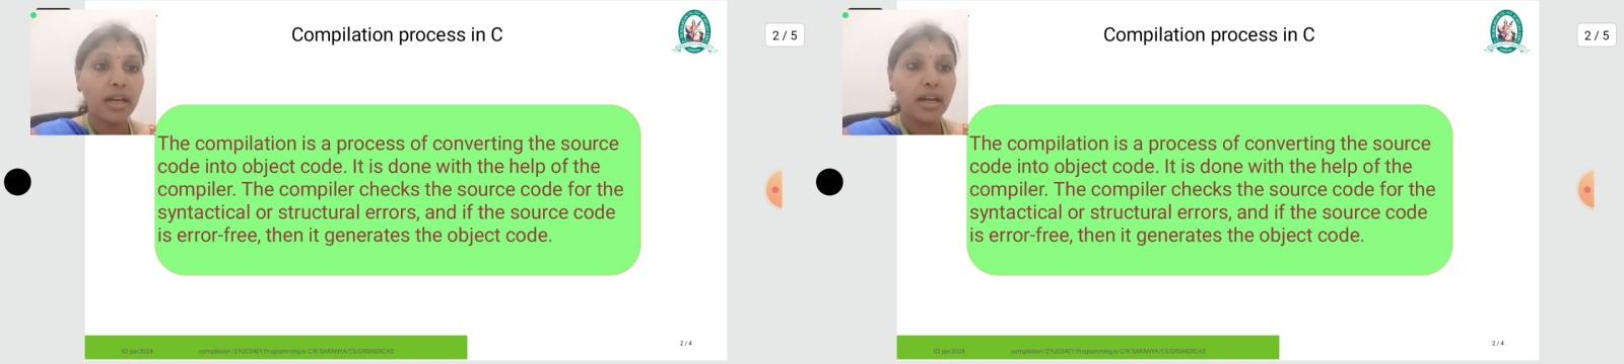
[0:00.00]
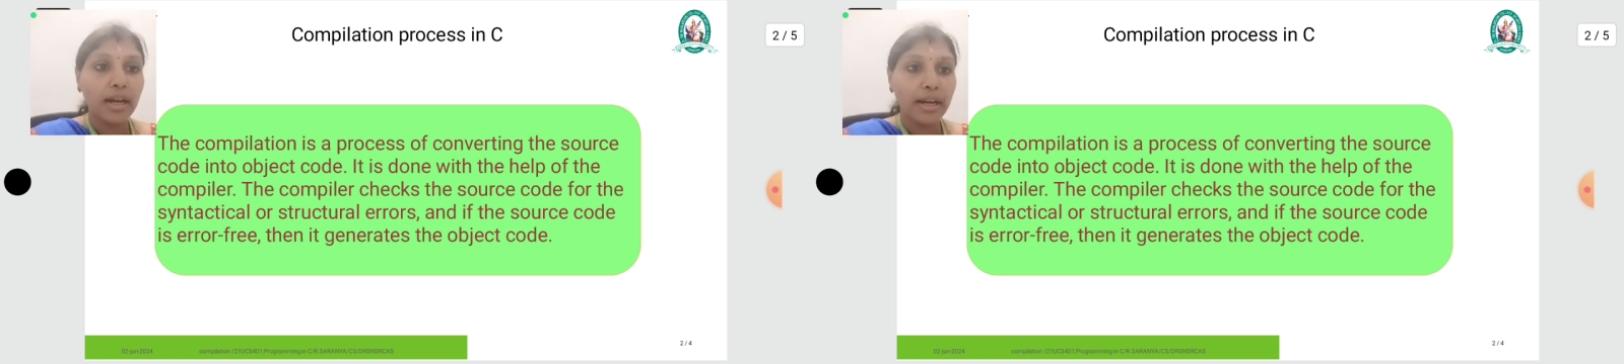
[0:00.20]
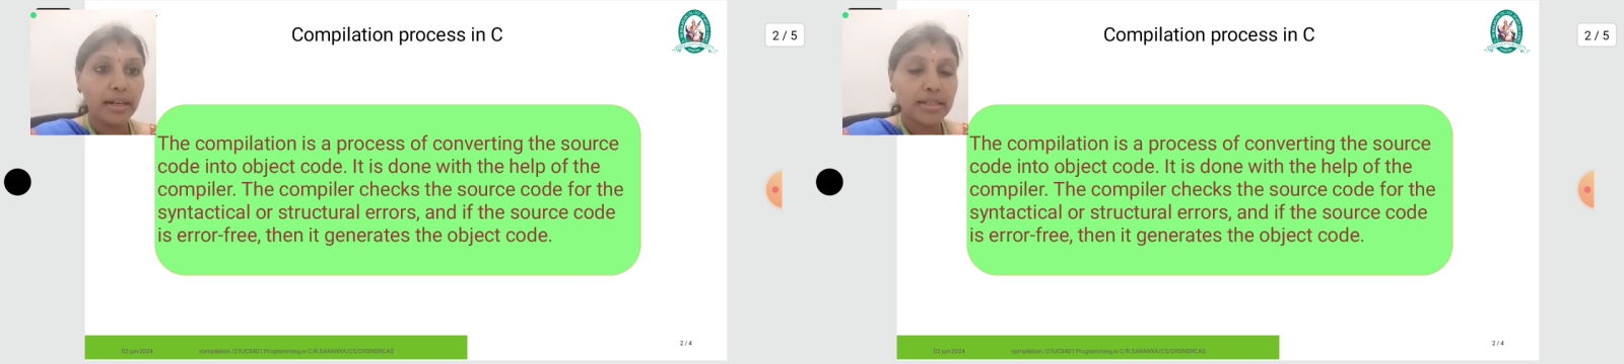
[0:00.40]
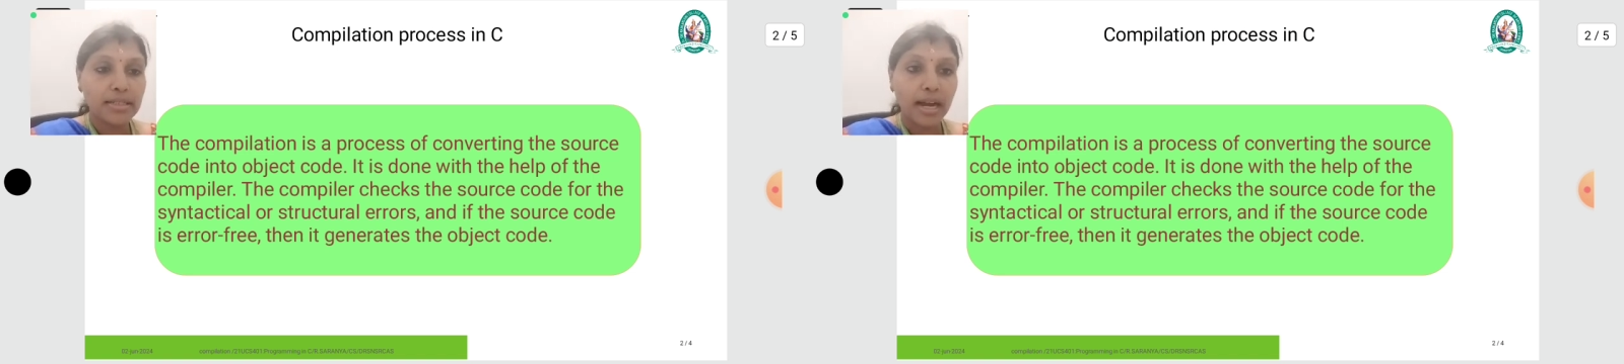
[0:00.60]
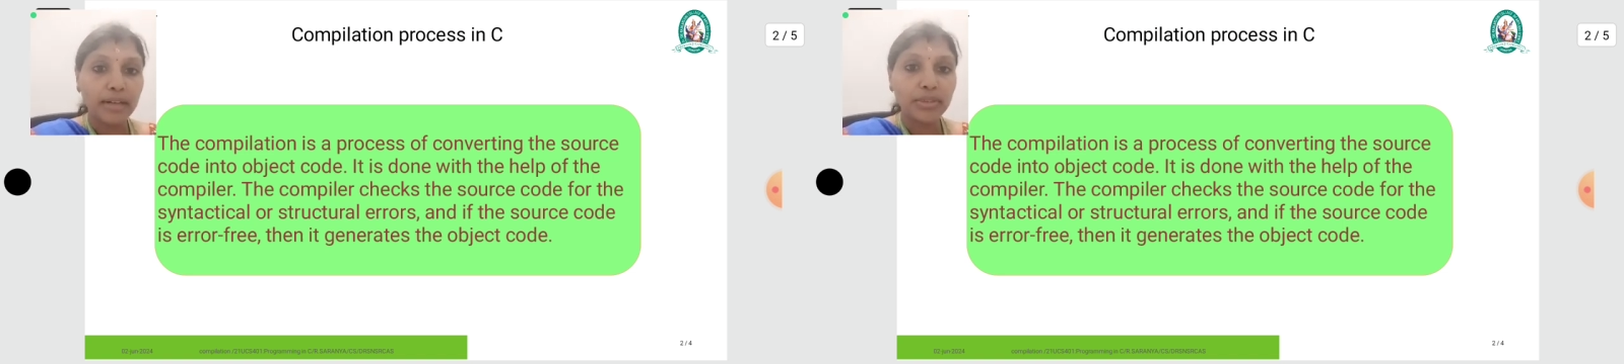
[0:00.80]
It is
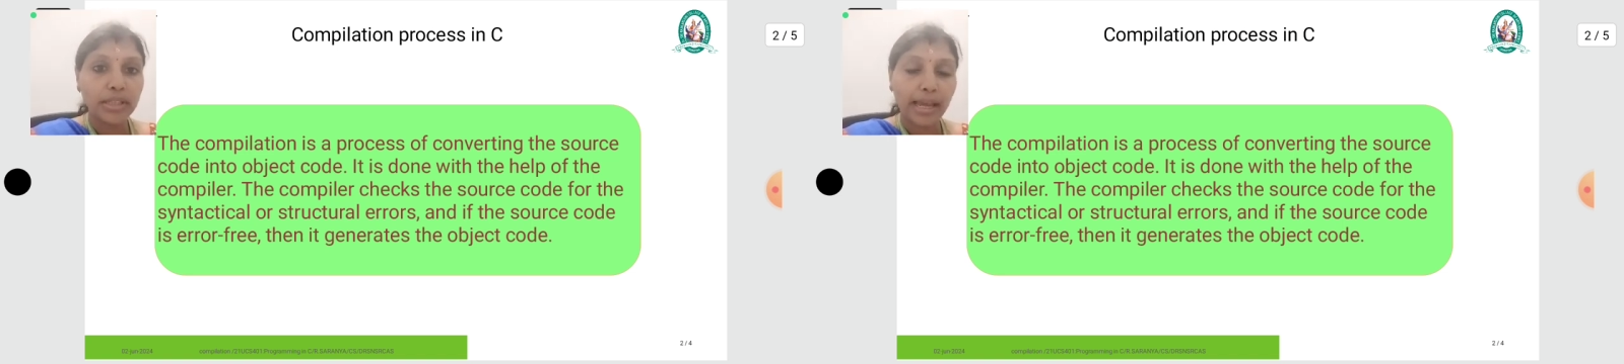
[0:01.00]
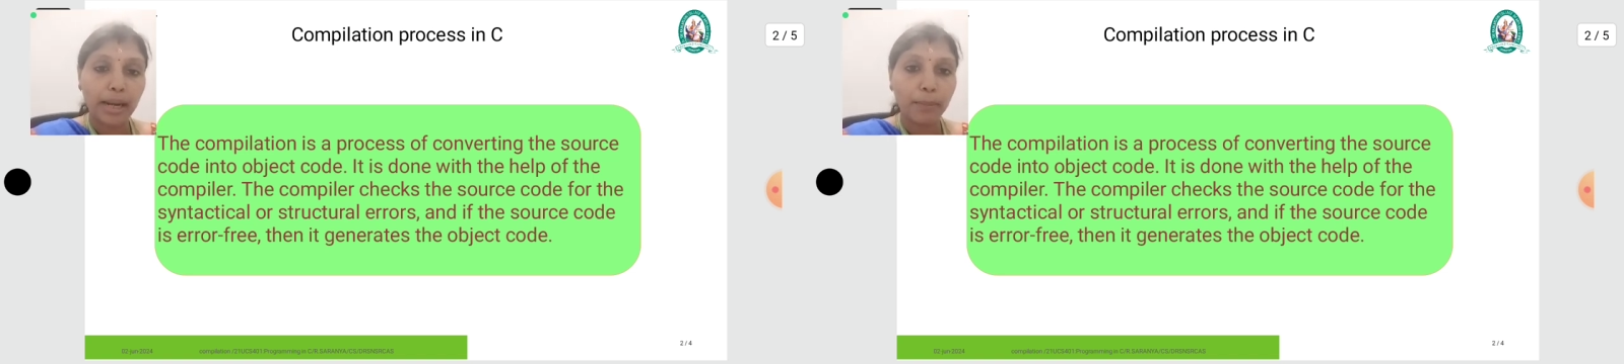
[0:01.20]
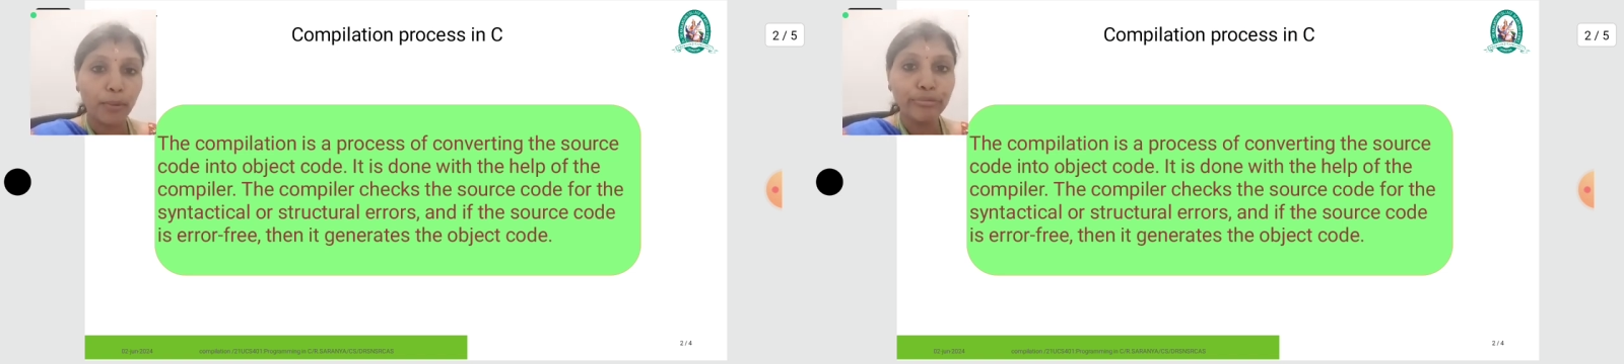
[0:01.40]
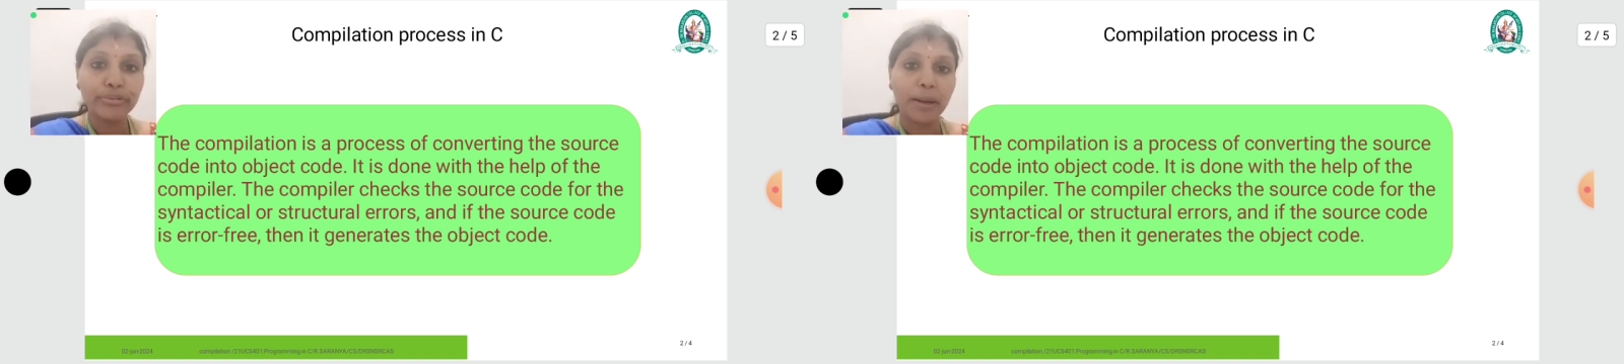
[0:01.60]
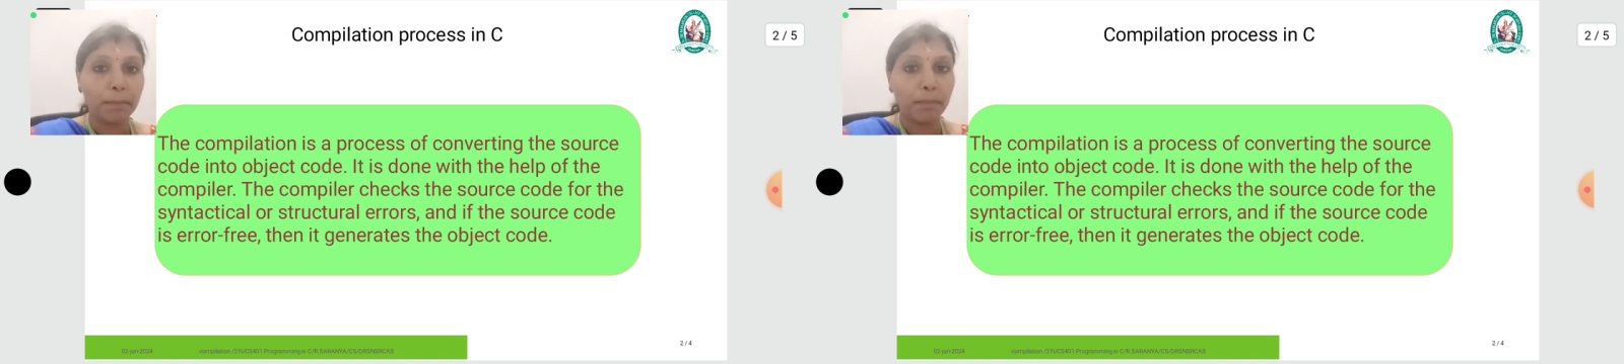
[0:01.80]
done with the help
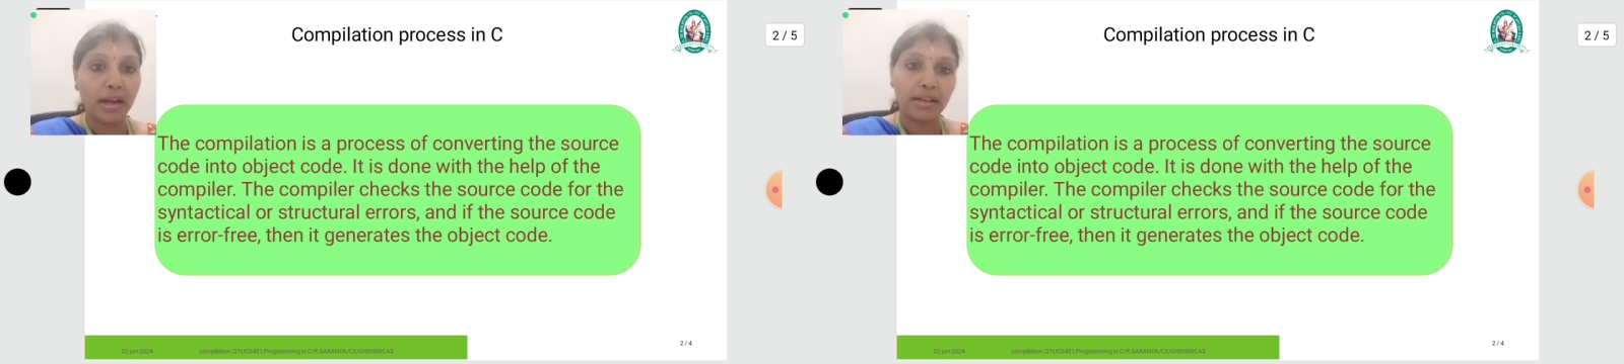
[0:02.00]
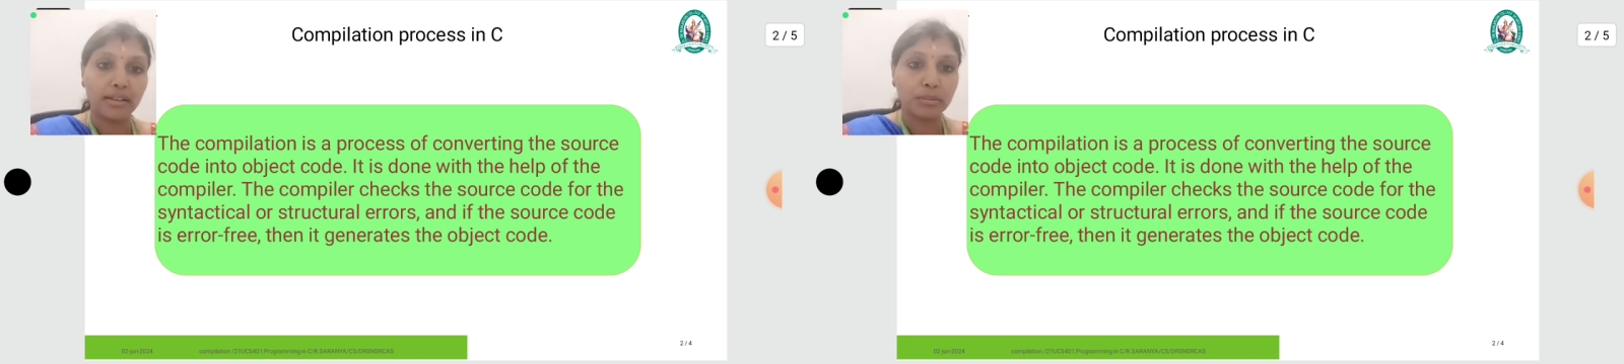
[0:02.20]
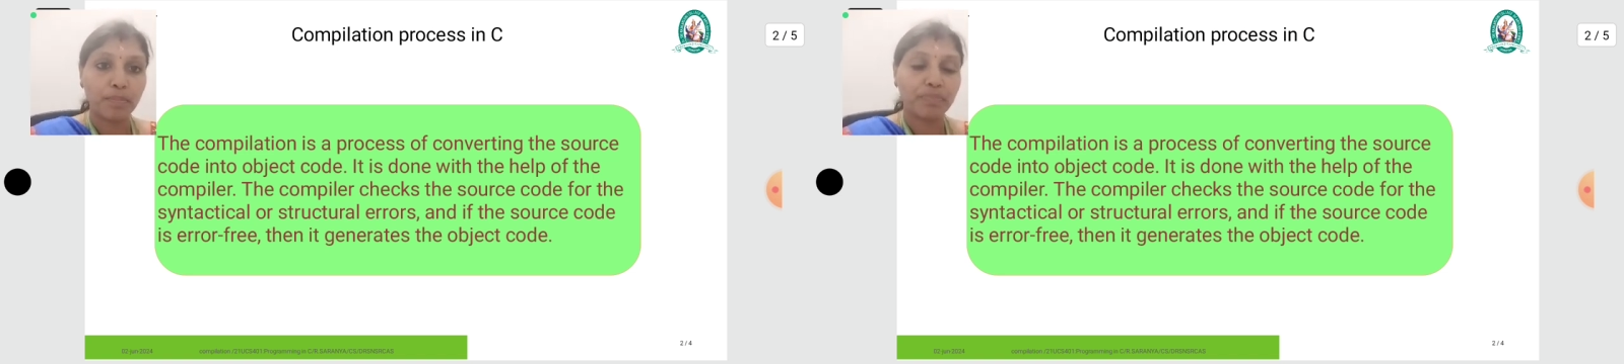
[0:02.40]
of compiler.